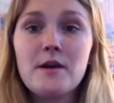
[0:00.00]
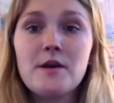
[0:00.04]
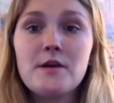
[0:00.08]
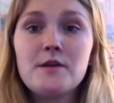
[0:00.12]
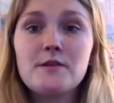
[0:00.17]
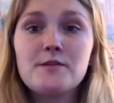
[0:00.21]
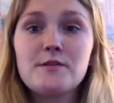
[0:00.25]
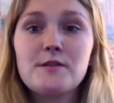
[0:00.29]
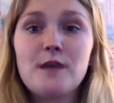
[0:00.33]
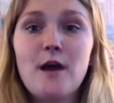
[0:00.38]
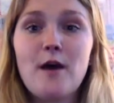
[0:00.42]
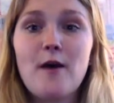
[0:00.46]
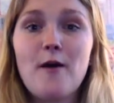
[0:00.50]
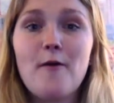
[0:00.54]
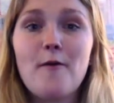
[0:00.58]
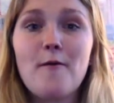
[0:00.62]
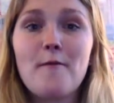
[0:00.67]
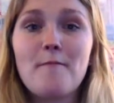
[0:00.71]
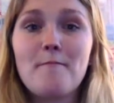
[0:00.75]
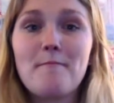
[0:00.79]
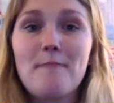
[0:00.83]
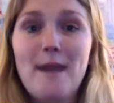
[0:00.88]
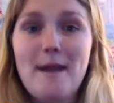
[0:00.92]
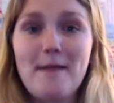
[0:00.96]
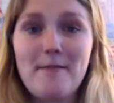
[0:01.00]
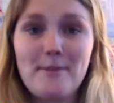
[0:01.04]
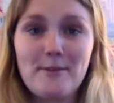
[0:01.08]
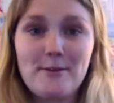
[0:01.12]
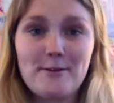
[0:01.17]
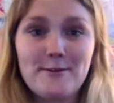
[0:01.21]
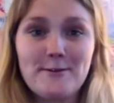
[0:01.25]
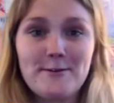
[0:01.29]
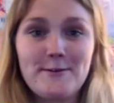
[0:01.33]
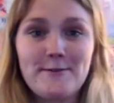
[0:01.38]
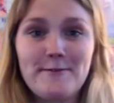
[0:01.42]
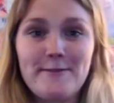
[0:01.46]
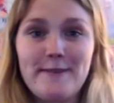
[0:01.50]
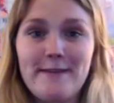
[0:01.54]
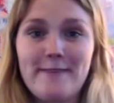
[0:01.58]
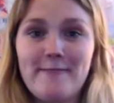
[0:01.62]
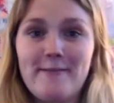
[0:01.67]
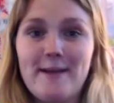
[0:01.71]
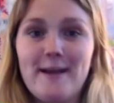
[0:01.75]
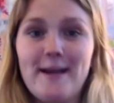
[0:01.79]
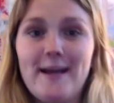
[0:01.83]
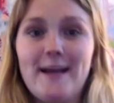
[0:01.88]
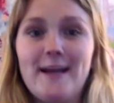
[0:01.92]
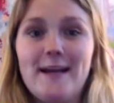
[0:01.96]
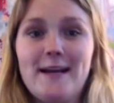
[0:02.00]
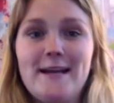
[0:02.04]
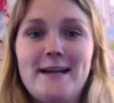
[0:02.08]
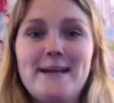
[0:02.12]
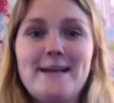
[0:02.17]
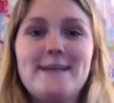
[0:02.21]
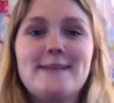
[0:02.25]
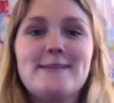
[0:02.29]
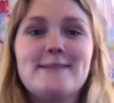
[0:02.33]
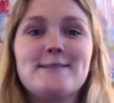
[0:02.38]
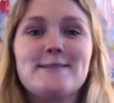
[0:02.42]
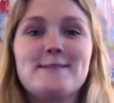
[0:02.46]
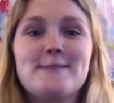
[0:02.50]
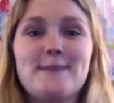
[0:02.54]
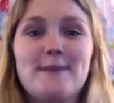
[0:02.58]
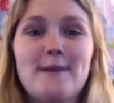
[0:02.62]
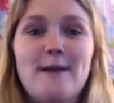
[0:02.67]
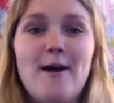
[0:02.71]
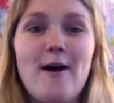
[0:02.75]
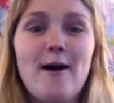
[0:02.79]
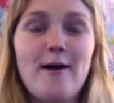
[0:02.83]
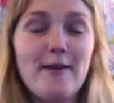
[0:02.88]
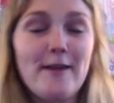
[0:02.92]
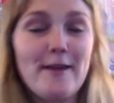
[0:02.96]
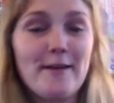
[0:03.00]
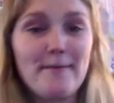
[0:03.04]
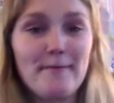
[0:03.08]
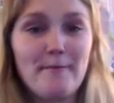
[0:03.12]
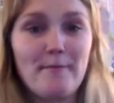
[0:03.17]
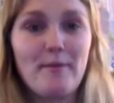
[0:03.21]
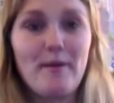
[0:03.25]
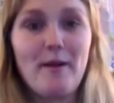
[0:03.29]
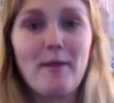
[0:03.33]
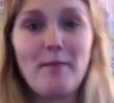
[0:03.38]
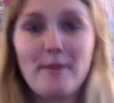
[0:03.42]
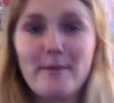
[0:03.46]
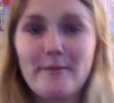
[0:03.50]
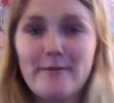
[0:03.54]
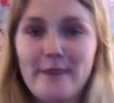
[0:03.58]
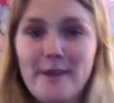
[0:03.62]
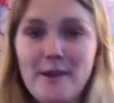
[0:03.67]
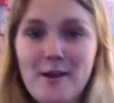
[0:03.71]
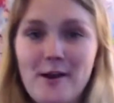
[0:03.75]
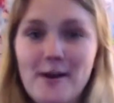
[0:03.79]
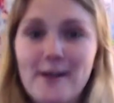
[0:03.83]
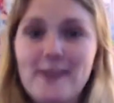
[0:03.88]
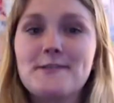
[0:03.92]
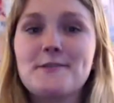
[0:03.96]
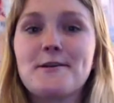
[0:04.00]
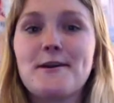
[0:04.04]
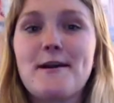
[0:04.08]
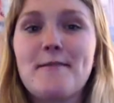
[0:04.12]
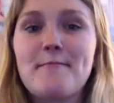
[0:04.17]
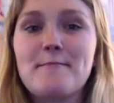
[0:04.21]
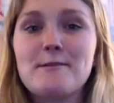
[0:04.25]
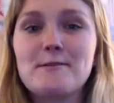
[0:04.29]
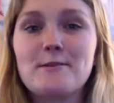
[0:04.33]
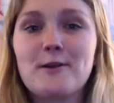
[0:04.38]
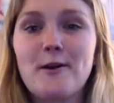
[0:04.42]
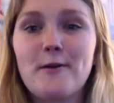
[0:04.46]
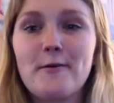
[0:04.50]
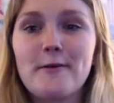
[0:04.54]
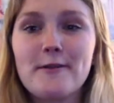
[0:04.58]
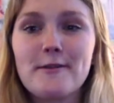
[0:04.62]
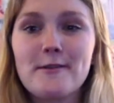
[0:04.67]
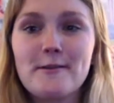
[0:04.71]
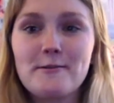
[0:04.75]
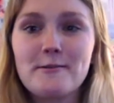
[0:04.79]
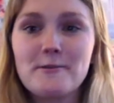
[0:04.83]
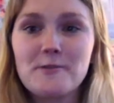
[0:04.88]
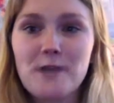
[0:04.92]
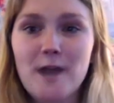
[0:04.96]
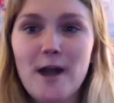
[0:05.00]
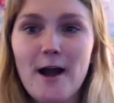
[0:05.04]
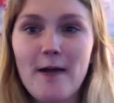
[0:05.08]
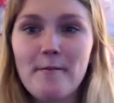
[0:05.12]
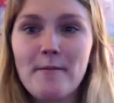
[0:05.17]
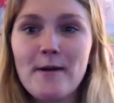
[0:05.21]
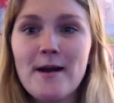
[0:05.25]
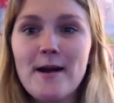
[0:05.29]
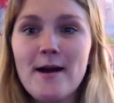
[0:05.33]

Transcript: So my personal favorite is on public figure on Instagram is Girl with No Job.